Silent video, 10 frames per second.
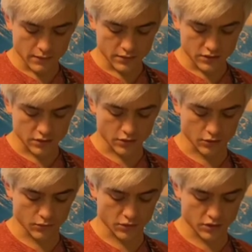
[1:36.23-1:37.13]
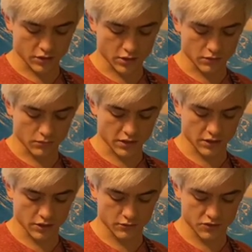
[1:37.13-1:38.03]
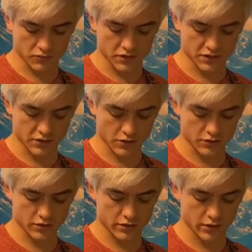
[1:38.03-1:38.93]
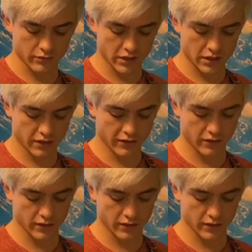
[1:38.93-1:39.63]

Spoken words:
So you're going to want to go to this 3rd string right here